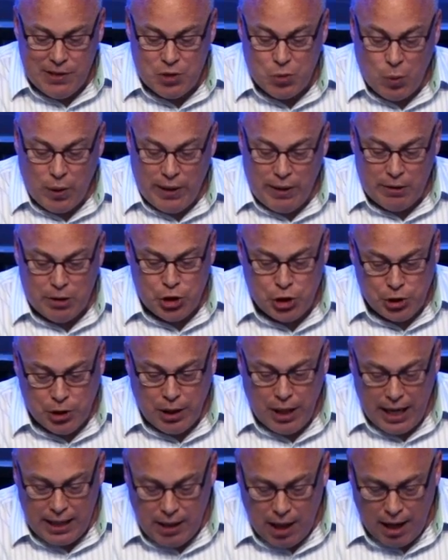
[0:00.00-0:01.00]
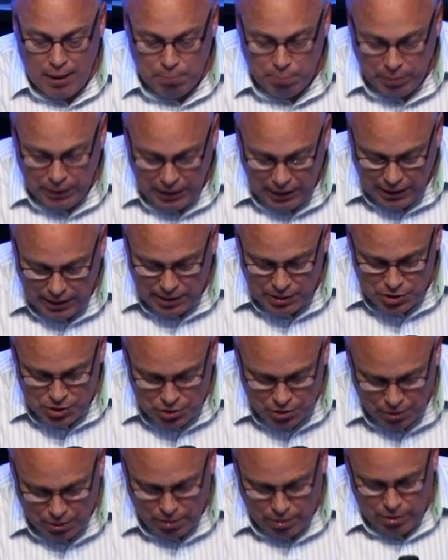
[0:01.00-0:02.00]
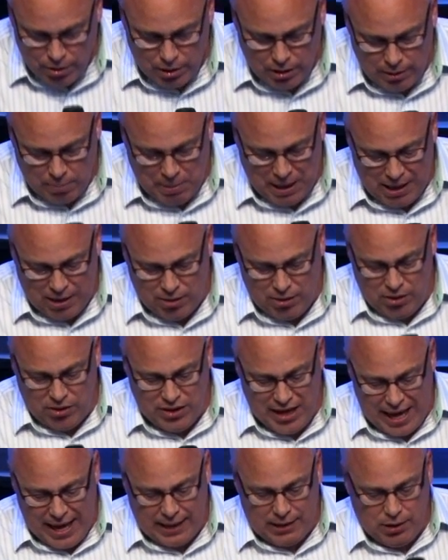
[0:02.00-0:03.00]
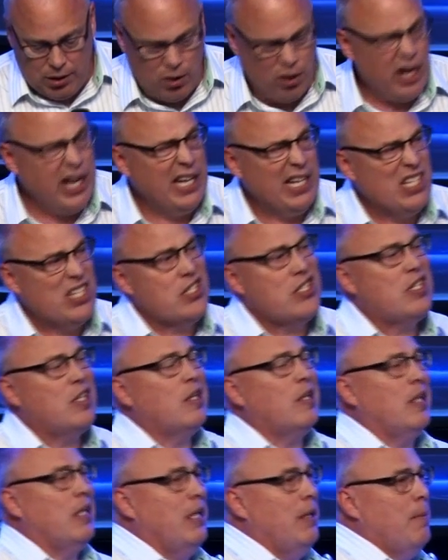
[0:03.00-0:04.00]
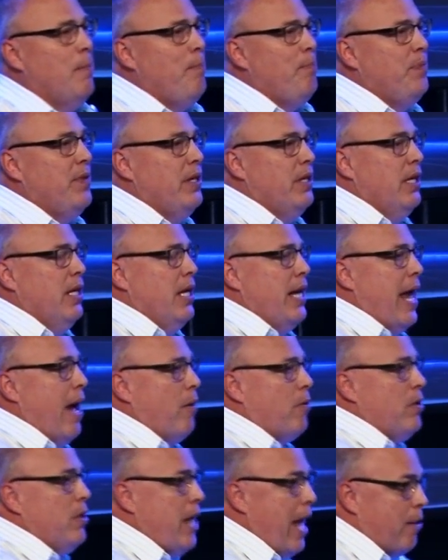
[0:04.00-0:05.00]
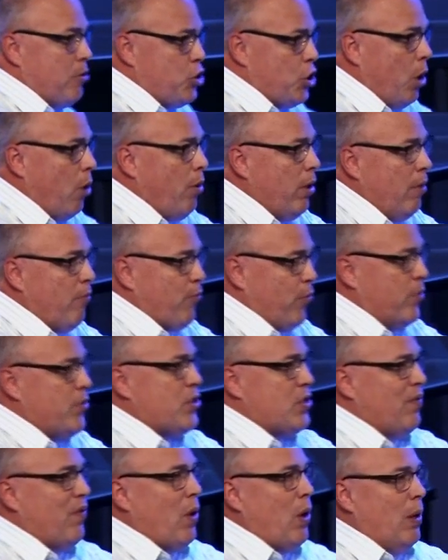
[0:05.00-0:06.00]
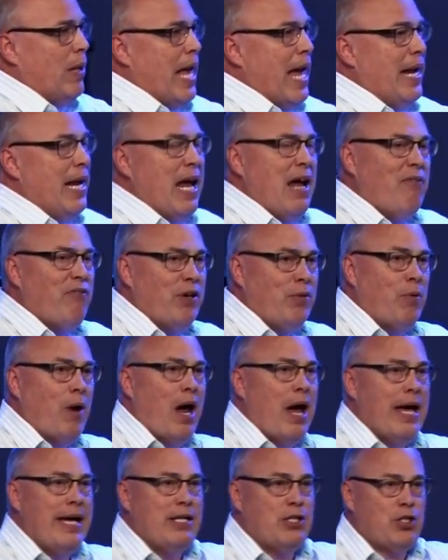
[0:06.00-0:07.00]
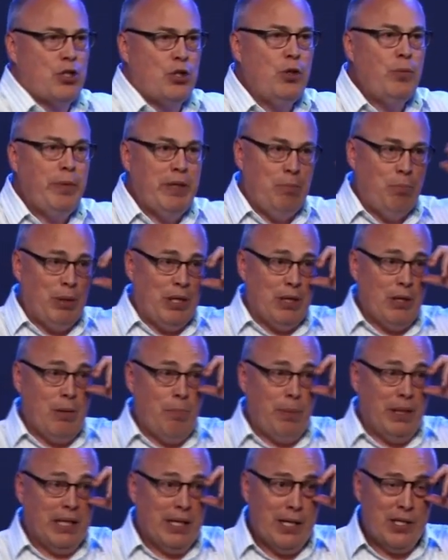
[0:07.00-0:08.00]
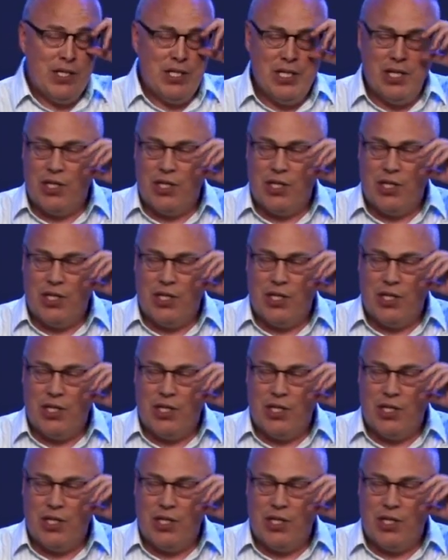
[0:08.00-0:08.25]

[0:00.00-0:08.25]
as well. Should I not be concerned about that great city? Now, now, Jonah, first of all, had every right to be bitter because the